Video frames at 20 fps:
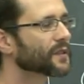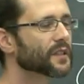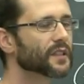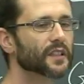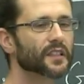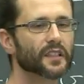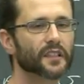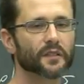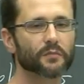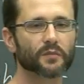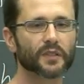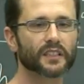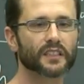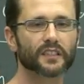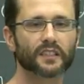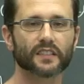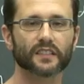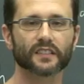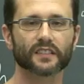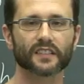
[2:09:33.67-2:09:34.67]
uh, but
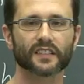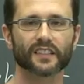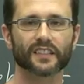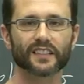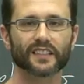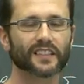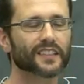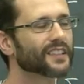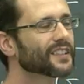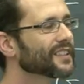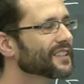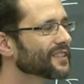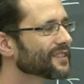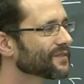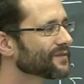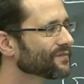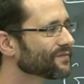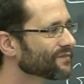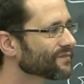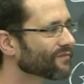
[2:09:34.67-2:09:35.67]
it is
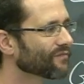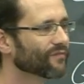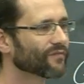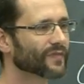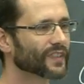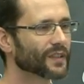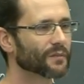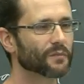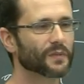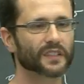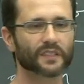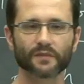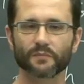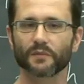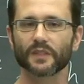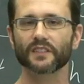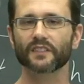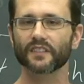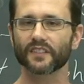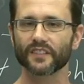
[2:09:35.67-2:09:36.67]
um, but
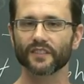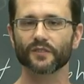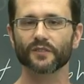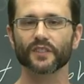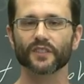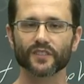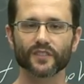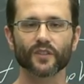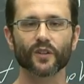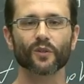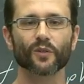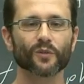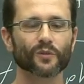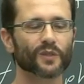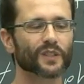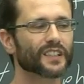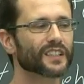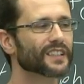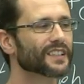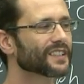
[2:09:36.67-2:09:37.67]
but there is
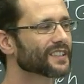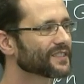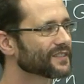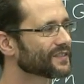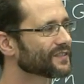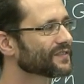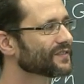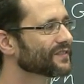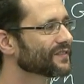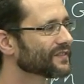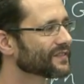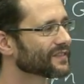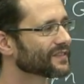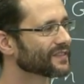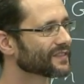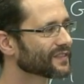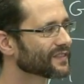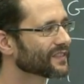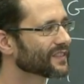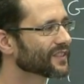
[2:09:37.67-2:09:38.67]
no
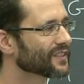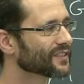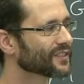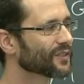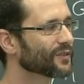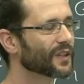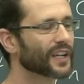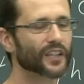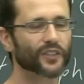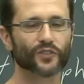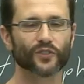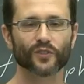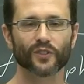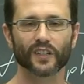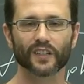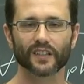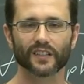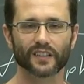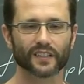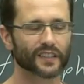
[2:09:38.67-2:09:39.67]
there is no
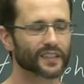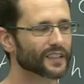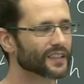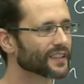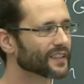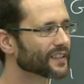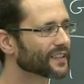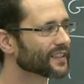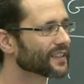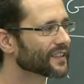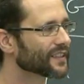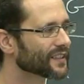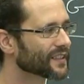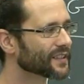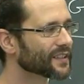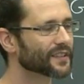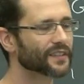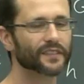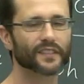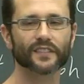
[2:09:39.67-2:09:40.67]
actual
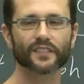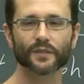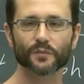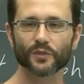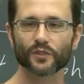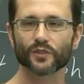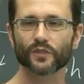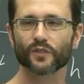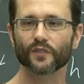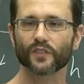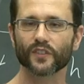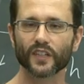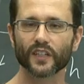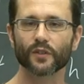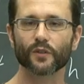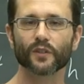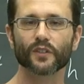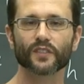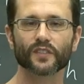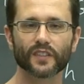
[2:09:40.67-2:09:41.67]
uh, distribution of three
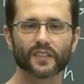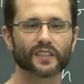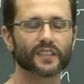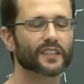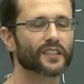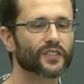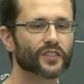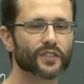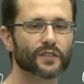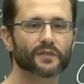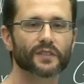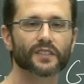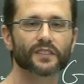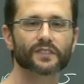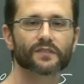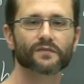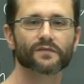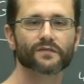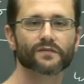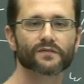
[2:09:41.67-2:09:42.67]
coins that can achieve this.